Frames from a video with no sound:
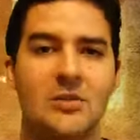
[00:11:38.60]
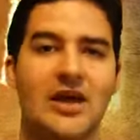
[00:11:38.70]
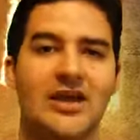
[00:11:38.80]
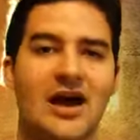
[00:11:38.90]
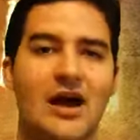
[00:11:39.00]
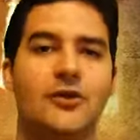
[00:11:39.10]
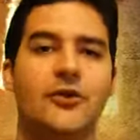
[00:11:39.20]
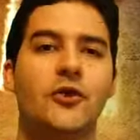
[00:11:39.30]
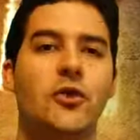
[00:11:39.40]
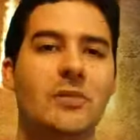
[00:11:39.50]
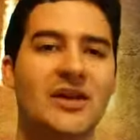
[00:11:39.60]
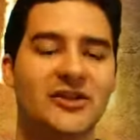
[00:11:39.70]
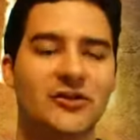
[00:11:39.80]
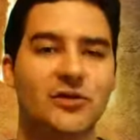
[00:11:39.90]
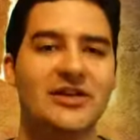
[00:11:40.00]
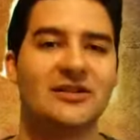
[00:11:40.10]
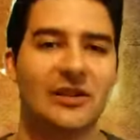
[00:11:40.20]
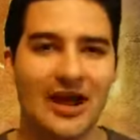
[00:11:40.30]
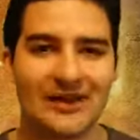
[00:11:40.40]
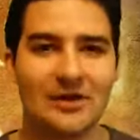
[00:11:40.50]
But now through ministries
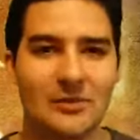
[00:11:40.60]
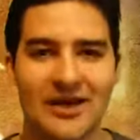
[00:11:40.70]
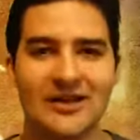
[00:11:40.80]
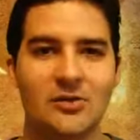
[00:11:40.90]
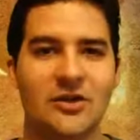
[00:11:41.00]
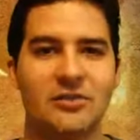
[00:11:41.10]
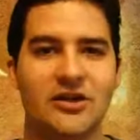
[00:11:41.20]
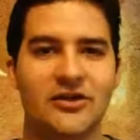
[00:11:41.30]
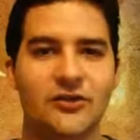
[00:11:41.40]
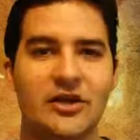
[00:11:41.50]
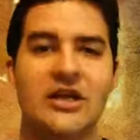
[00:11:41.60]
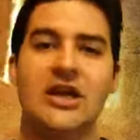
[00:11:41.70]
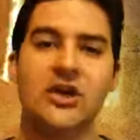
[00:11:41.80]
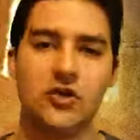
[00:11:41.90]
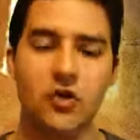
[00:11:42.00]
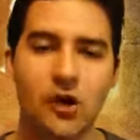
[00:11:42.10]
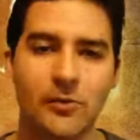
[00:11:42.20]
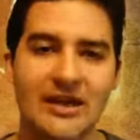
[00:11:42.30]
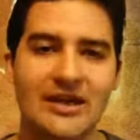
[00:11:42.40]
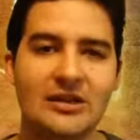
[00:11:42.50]
like a mighty wind ministry, you
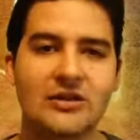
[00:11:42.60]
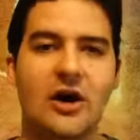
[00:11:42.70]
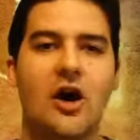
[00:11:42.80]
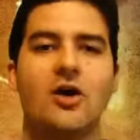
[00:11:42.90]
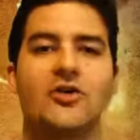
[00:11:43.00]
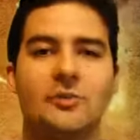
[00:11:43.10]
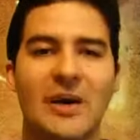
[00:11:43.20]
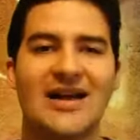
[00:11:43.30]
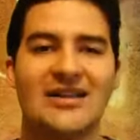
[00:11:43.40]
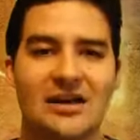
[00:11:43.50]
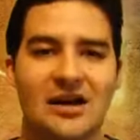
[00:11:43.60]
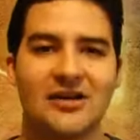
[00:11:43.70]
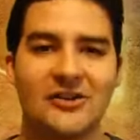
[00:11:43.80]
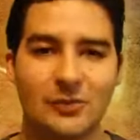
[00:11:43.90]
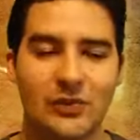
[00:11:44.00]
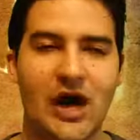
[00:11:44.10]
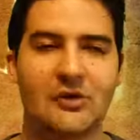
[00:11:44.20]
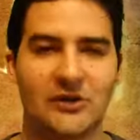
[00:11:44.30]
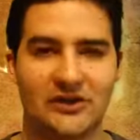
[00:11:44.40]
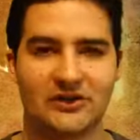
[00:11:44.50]
are being taught by God's
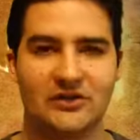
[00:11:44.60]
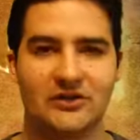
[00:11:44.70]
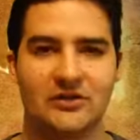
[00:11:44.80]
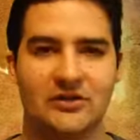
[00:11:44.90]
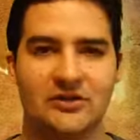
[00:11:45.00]
prophets.